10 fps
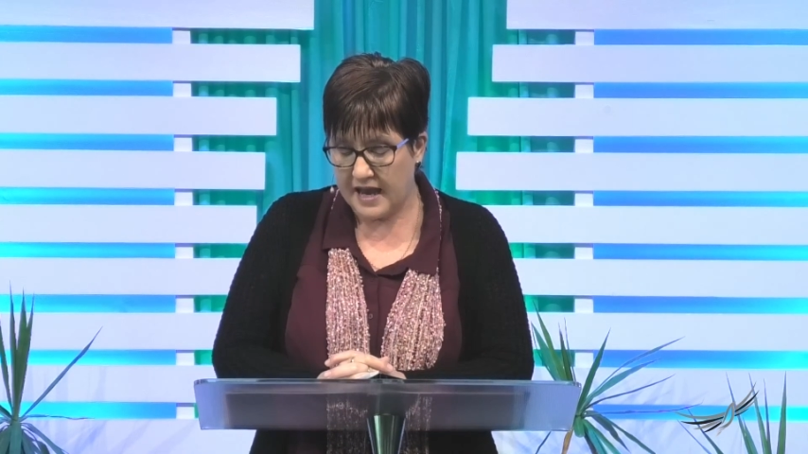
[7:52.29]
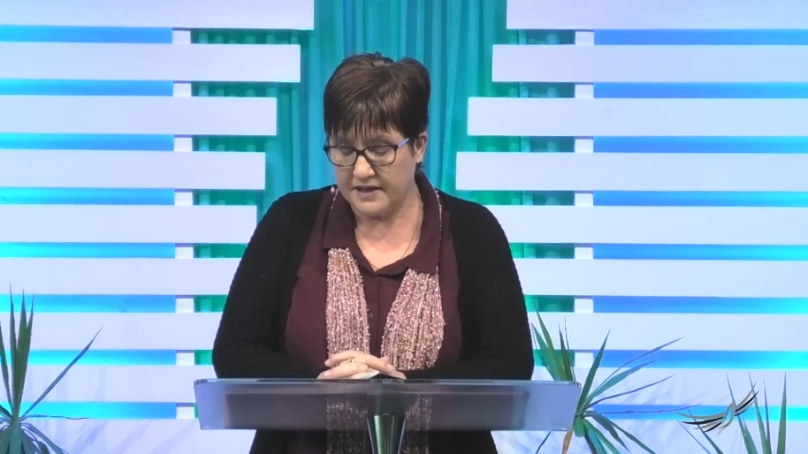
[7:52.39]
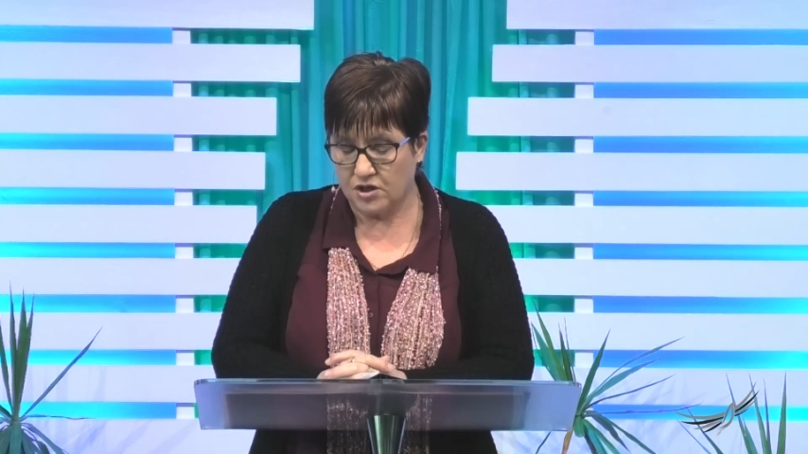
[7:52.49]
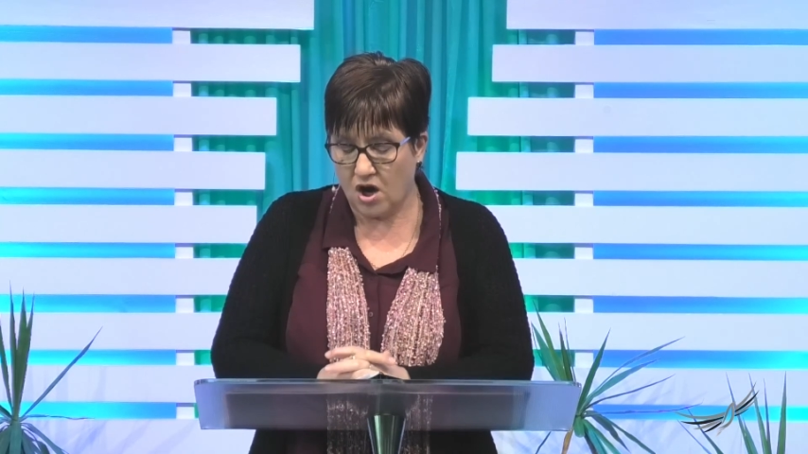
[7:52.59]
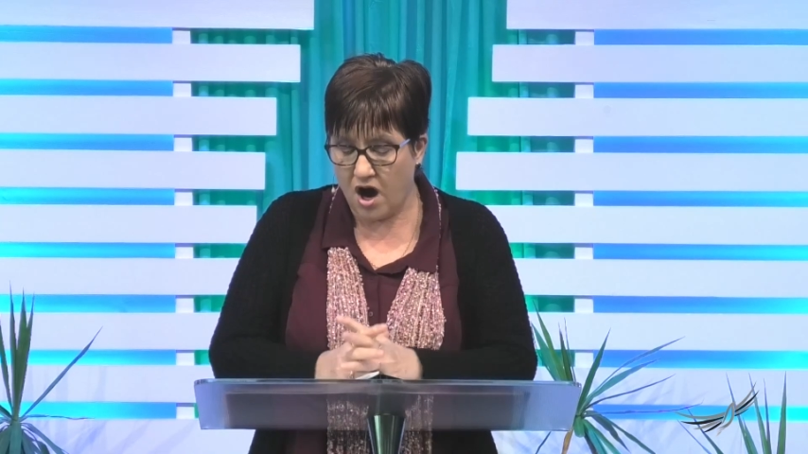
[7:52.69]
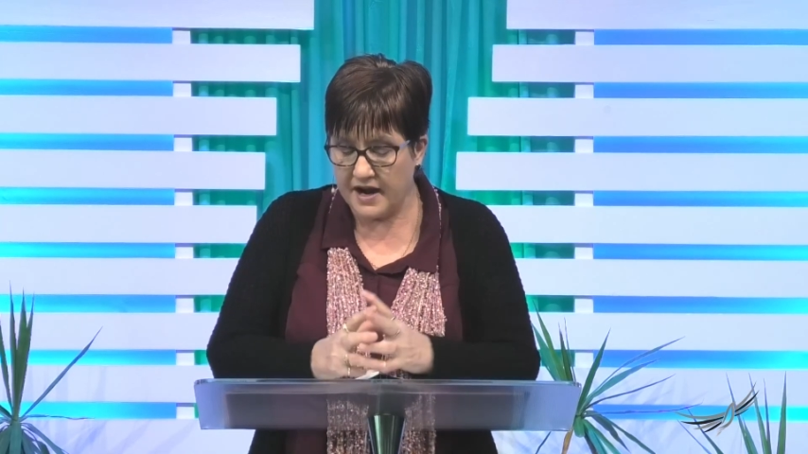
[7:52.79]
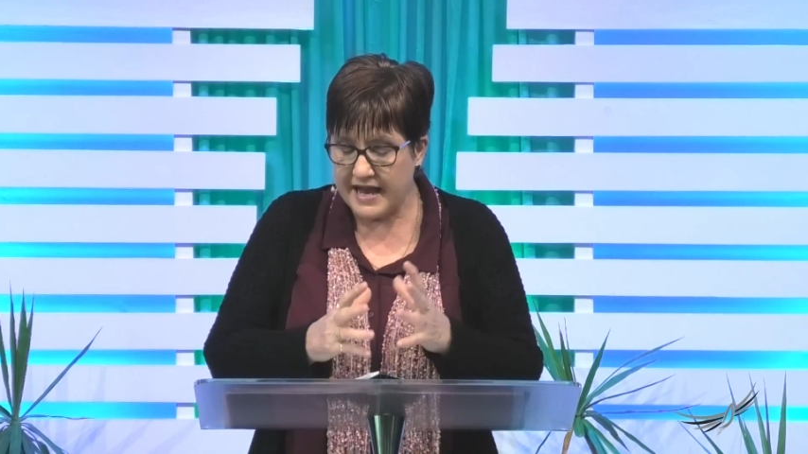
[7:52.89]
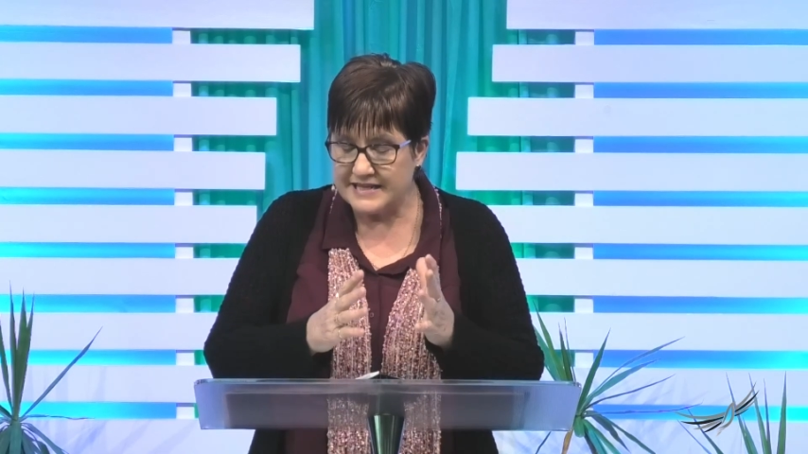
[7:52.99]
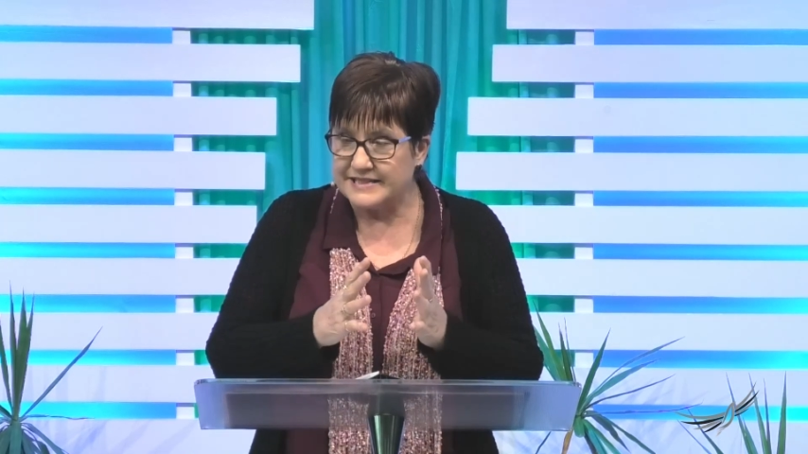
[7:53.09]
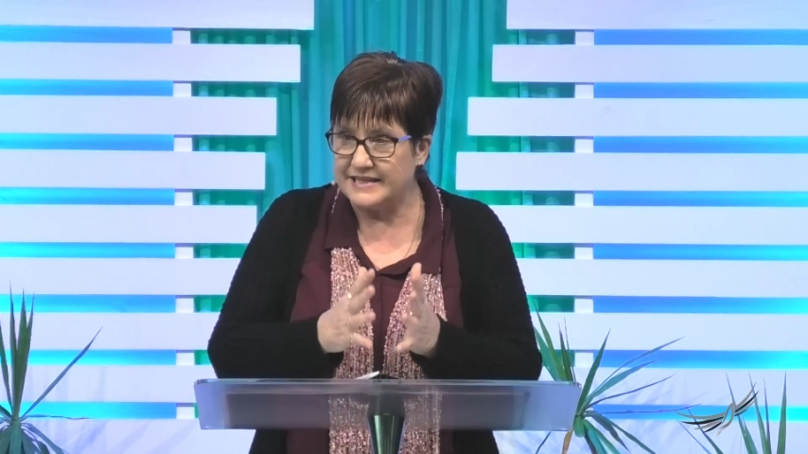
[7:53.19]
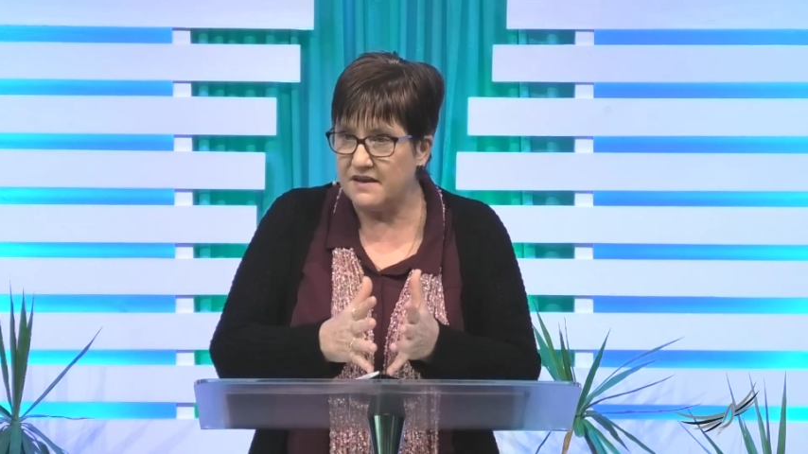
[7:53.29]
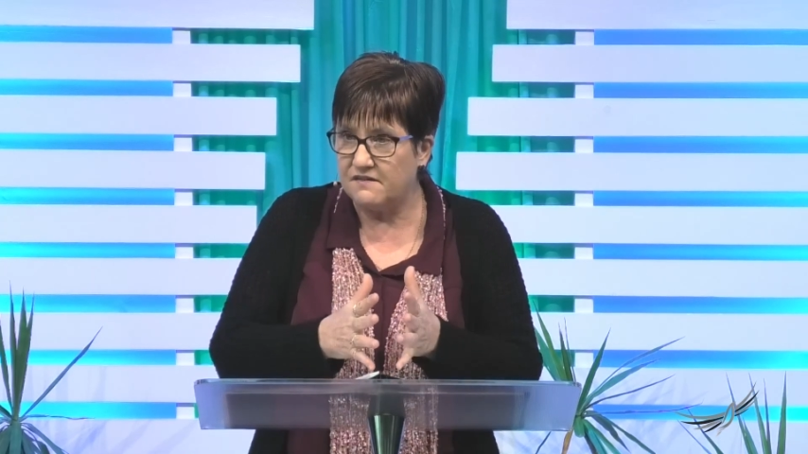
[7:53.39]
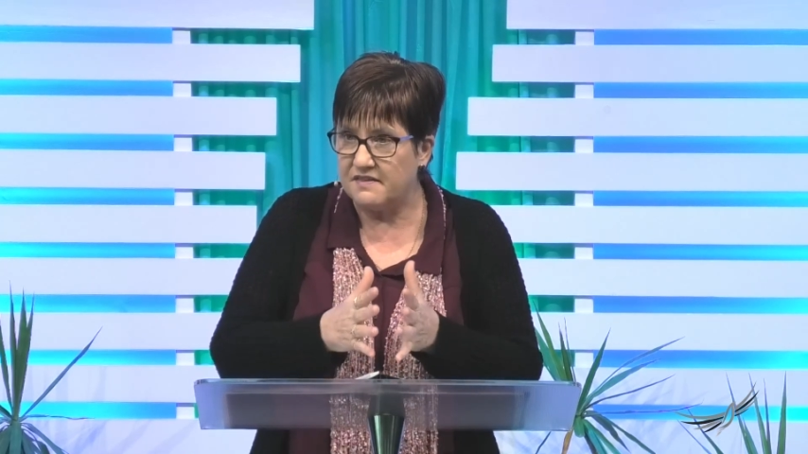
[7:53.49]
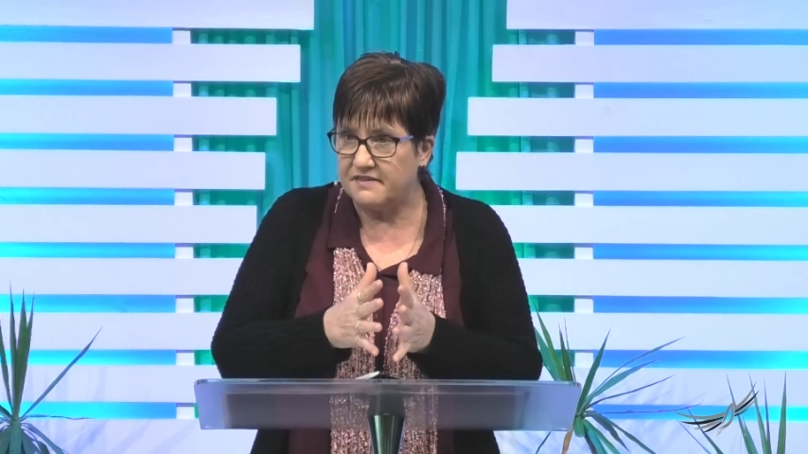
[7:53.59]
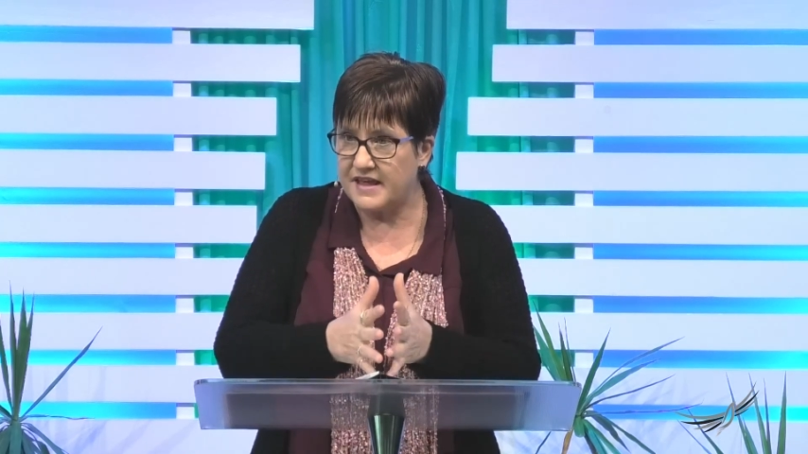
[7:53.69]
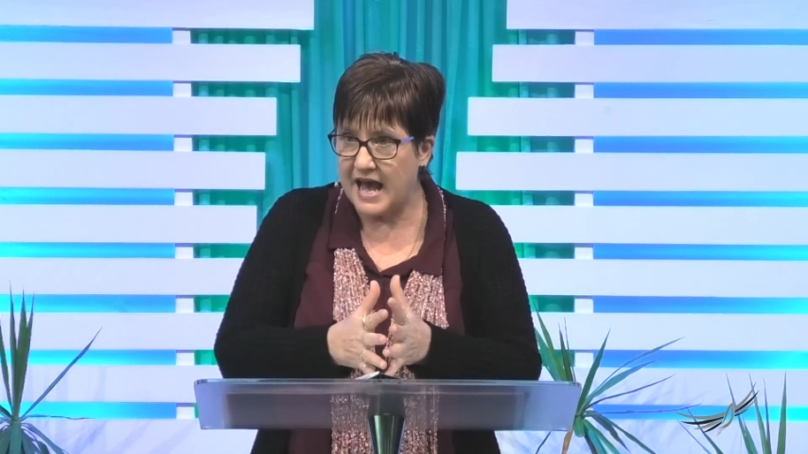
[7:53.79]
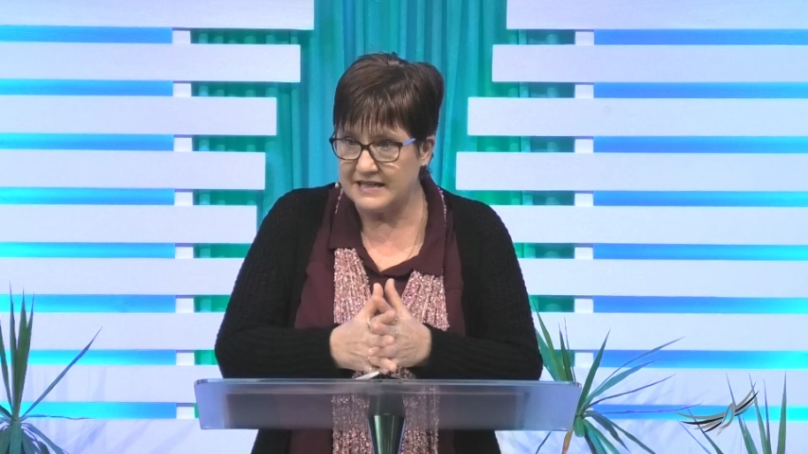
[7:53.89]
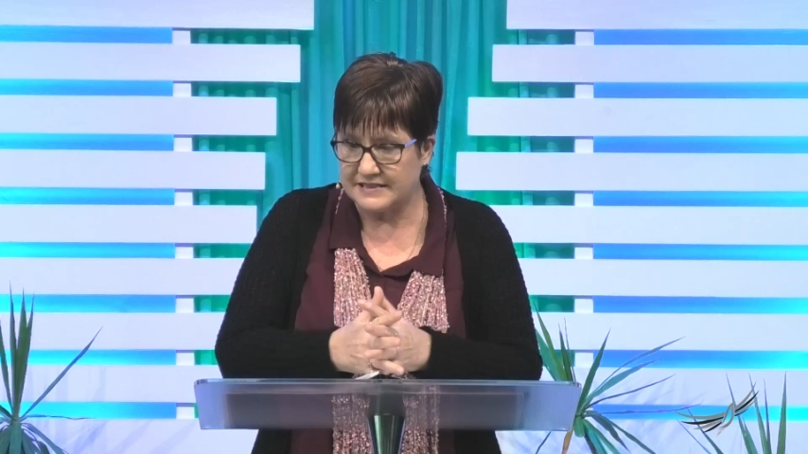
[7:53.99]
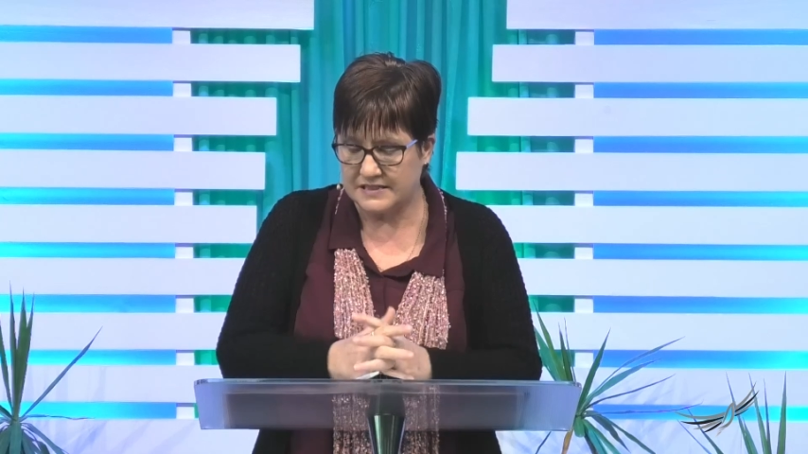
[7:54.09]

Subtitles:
And God has given that